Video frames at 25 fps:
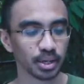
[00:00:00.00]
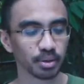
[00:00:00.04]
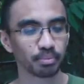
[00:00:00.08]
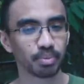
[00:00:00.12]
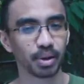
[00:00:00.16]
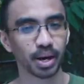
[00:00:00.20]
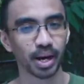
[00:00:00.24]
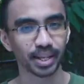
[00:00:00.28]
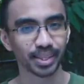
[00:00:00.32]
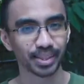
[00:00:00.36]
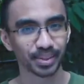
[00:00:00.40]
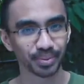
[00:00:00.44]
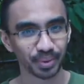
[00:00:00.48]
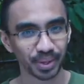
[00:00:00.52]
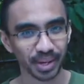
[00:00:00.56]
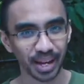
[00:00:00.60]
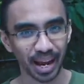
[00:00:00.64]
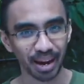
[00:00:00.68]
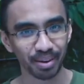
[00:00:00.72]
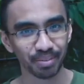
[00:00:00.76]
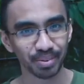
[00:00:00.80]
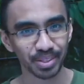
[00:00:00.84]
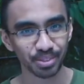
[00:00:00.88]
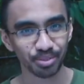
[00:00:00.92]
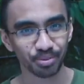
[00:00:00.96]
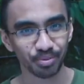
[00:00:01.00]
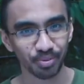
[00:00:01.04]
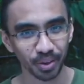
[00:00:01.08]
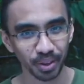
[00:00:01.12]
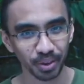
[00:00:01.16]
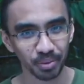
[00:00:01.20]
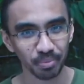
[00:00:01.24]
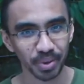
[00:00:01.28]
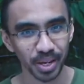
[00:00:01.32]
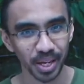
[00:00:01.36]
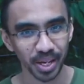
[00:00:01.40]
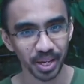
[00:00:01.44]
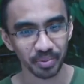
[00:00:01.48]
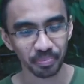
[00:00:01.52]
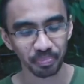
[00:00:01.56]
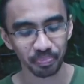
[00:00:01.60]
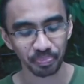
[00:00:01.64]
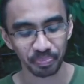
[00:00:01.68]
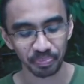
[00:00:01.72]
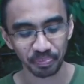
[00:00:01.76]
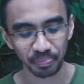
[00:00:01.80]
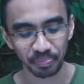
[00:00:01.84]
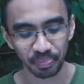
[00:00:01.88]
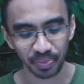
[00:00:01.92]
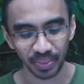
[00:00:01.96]
But when I was filming
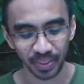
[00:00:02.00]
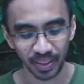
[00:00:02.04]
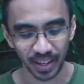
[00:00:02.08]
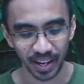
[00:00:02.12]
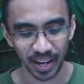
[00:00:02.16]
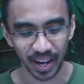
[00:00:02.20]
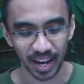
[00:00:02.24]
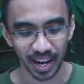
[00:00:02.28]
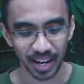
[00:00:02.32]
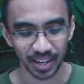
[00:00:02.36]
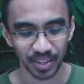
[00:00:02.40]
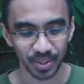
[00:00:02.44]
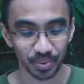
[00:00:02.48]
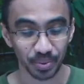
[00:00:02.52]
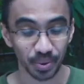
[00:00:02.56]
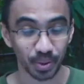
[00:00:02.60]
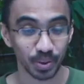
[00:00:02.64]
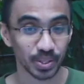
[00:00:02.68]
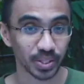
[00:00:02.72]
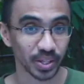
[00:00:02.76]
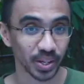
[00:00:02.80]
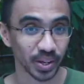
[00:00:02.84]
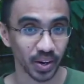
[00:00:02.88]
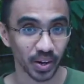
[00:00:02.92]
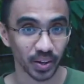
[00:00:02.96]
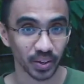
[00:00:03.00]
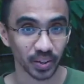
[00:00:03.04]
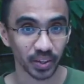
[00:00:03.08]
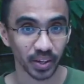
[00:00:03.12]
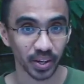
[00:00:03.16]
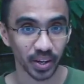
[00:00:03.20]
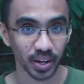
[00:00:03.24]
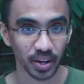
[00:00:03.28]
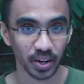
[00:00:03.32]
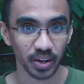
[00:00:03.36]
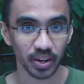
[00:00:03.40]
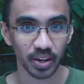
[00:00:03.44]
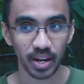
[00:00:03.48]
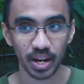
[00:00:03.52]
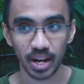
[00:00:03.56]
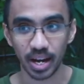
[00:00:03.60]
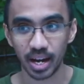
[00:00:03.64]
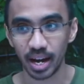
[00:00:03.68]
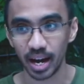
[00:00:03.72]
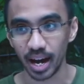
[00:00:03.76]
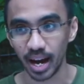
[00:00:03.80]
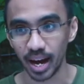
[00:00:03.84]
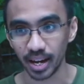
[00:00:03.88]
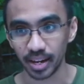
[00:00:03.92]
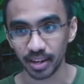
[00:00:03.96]
the roasting earlier,
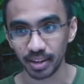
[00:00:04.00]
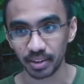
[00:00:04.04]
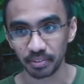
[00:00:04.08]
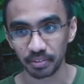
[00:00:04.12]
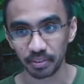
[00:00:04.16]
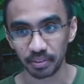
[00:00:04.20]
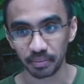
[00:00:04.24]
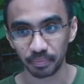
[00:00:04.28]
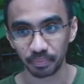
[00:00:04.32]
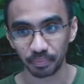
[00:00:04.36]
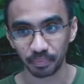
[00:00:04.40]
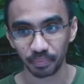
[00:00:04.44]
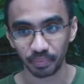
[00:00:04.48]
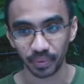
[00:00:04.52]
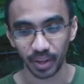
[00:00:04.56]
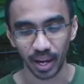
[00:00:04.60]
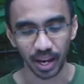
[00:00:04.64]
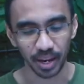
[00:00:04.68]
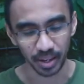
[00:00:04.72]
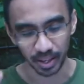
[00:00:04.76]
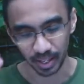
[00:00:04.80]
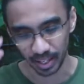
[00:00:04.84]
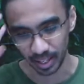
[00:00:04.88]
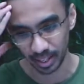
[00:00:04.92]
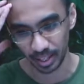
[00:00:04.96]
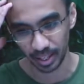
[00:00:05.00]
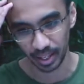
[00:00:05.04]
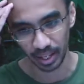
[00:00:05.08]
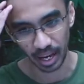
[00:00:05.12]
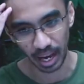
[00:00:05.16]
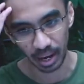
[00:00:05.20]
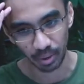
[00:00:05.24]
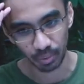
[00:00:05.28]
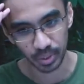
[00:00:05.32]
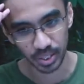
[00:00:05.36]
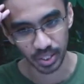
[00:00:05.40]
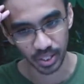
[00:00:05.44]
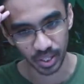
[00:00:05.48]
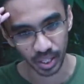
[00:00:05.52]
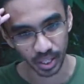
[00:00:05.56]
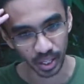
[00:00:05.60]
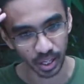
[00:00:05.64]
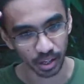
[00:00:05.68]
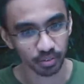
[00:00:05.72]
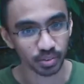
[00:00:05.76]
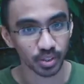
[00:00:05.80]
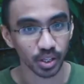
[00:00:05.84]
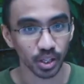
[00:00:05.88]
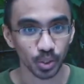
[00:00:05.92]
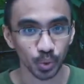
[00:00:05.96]
I I was thinking
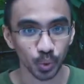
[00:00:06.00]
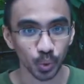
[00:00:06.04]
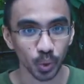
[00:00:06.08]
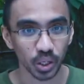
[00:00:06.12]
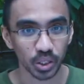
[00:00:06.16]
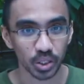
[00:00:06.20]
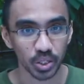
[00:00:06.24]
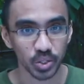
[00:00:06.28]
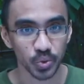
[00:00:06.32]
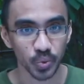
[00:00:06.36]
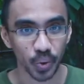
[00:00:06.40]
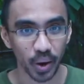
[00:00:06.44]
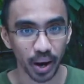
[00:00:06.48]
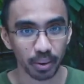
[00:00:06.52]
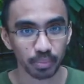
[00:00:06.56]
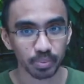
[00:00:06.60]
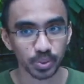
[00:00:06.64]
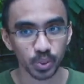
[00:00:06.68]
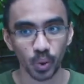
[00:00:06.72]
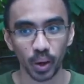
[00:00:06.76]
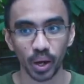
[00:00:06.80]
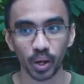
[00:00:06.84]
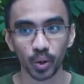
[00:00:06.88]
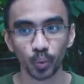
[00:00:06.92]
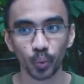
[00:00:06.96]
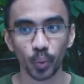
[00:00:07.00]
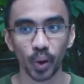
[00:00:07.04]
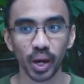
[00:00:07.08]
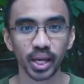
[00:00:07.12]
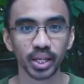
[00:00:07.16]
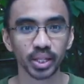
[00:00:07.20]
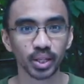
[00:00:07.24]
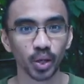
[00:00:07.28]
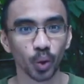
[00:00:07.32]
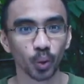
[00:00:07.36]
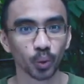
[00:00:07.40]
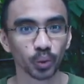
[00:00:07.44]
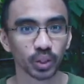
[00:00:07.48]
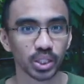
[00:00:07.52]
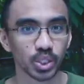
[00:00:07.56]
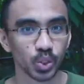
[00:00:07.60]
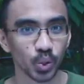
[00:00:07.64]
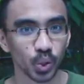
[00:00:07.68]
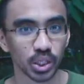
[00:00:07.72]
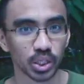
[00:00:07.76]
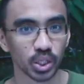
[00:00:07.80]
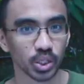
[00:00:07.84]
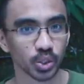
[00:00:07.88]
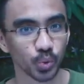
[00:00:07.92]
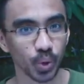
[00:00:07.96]
of the 200 grams, so I weighed only
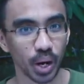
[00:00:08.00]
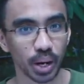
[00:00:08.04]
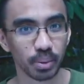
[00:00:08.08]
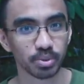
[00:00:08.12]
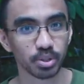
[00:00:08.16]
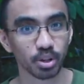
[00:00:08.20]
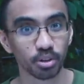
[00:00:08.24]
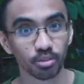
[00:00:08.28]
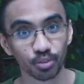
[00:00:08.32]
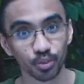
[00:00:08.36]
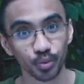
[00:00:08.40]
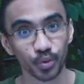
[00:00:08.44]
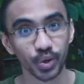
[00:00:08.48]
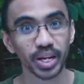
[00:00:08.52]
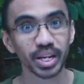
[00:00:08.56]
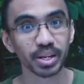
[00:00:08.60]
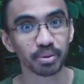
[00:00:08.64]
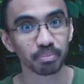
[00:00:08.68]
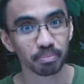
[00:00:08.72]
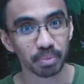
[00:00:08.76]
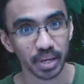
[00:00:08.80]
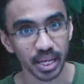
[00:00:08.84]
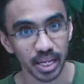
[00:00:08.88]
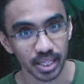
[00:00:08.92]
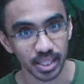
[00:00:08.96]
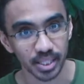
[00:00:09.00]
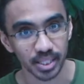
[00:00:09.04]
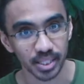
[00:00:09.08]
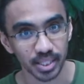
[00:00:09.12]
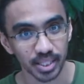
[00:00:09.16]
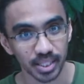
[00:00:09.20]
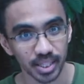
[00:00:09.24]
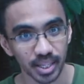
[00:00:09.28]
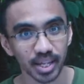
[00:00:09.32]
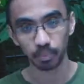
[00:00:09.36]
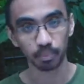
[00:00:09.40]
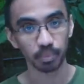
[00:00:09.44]
200 grams of green beans.